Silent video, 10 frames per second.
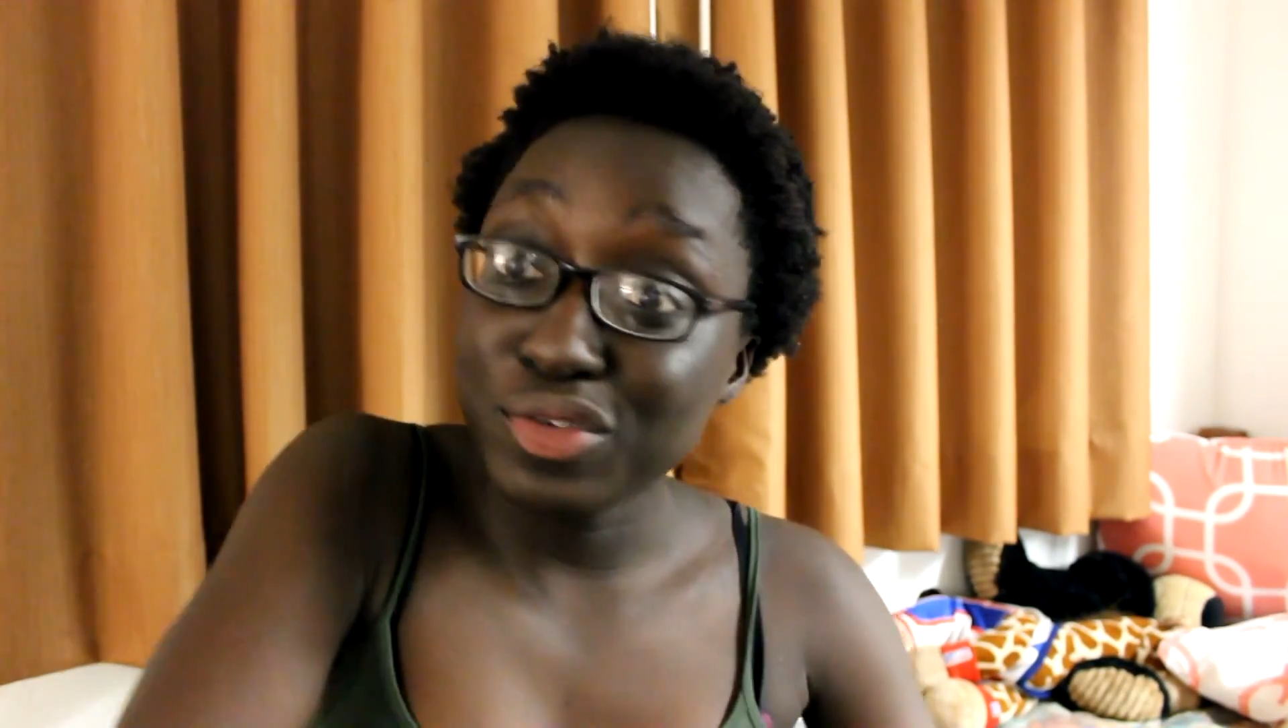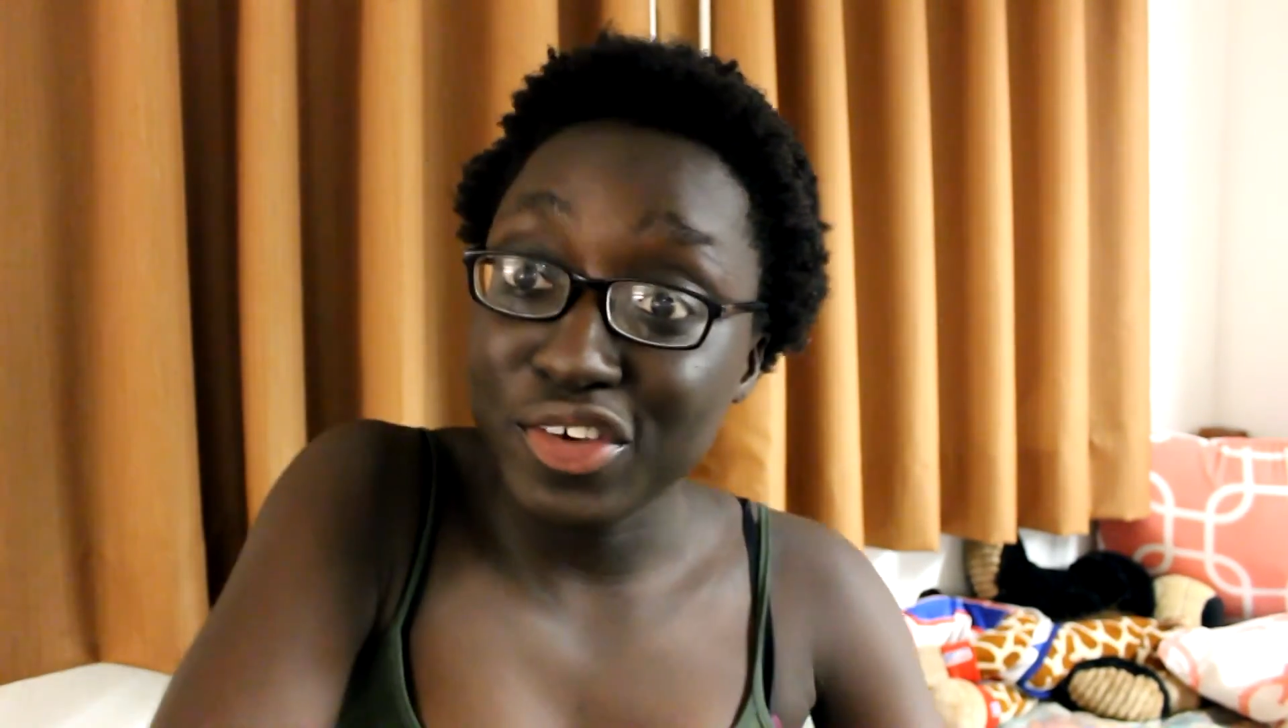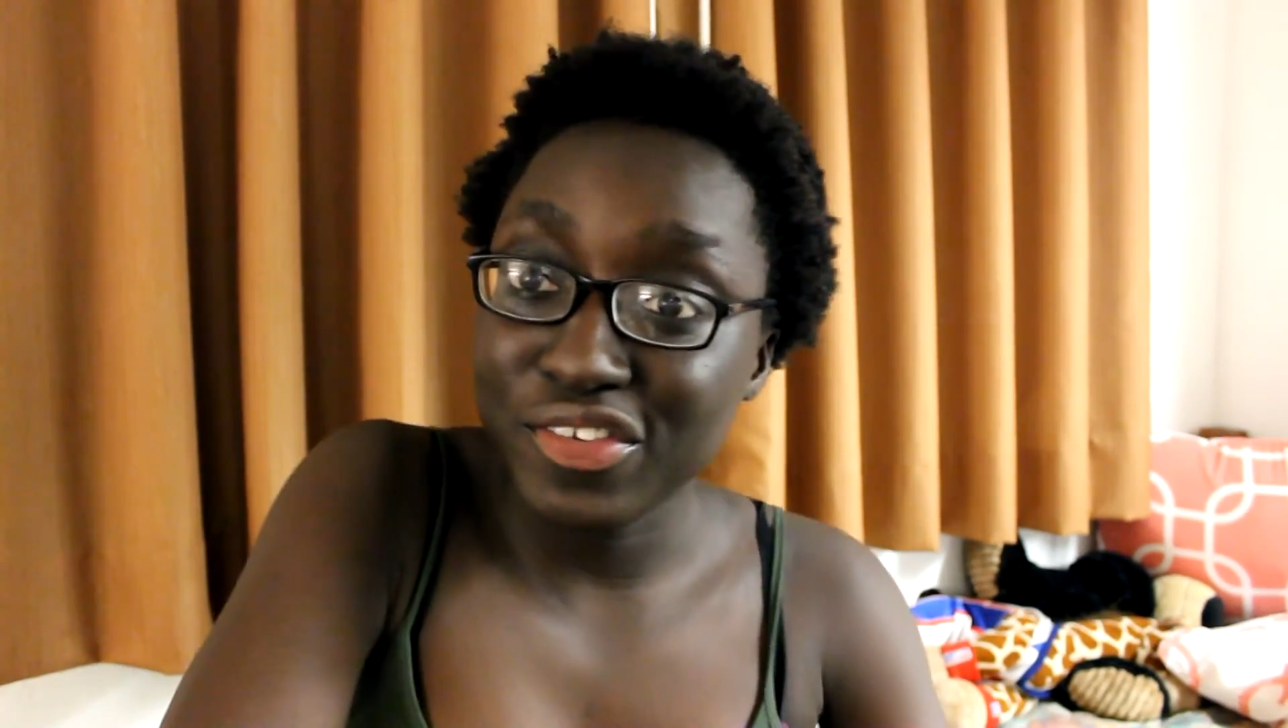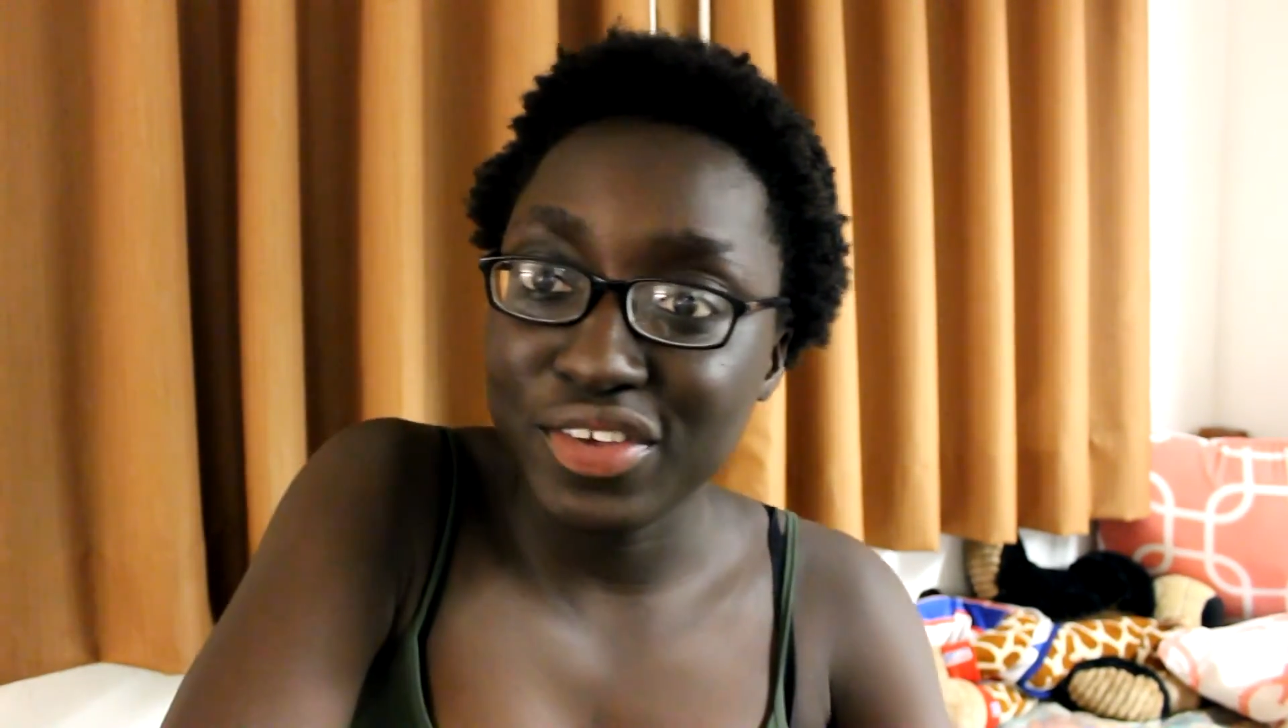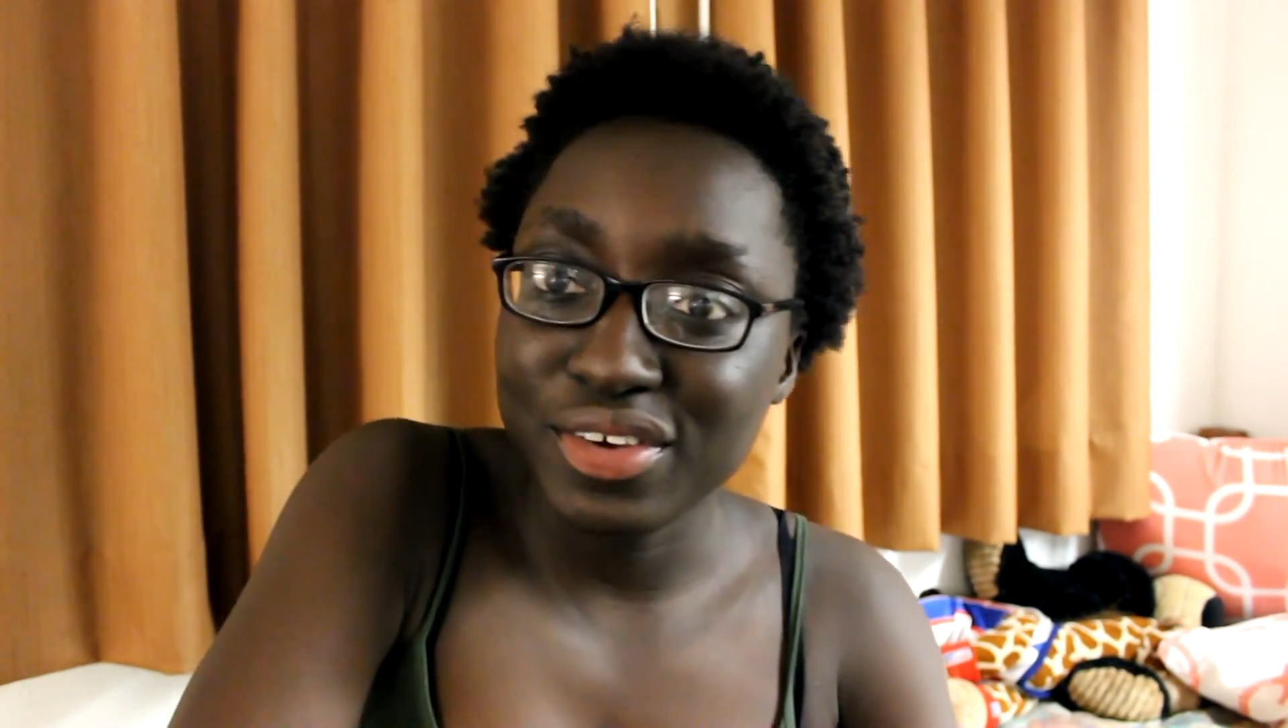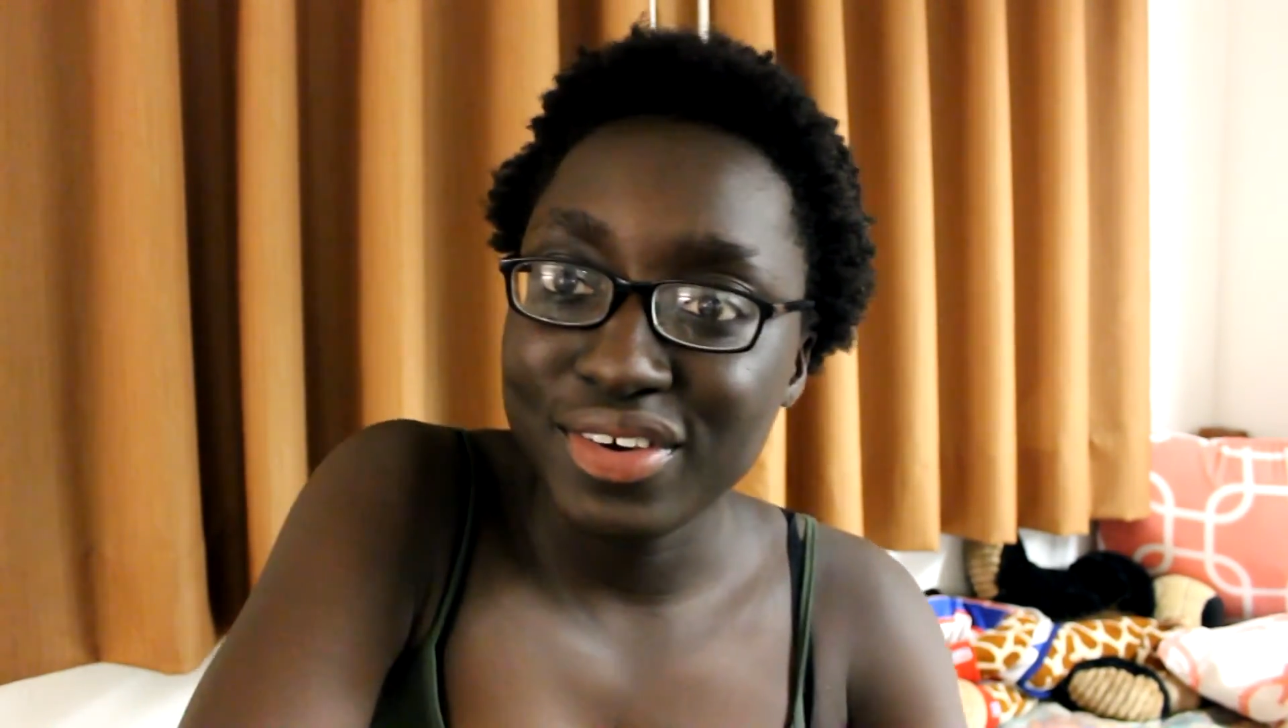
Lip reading: review,